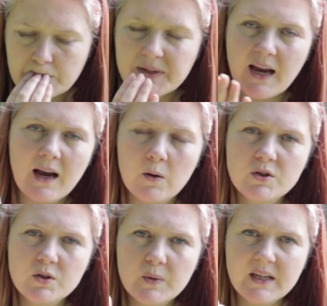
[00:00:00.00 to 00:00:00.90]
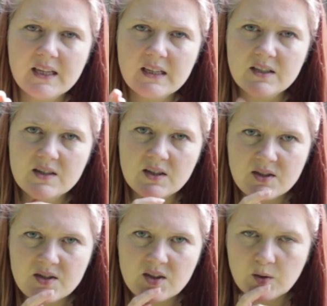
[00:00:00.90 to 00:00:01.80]
But how do we as
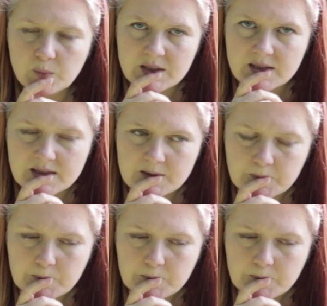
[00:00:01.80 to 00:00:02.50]
consumers